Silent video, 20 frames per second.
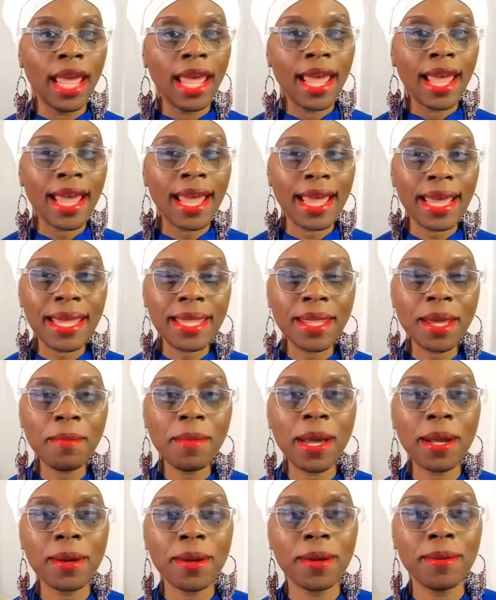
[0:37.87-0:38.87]
Hey there,
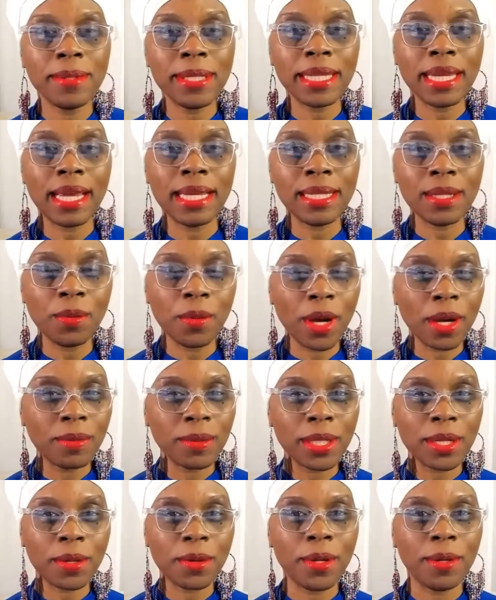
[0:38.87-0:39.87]
my Crimsonites, and welcome
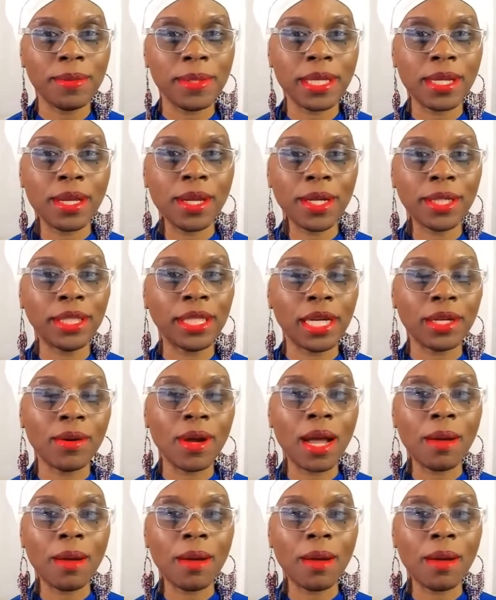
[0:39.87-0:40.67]
to the Crimson Cure Channel.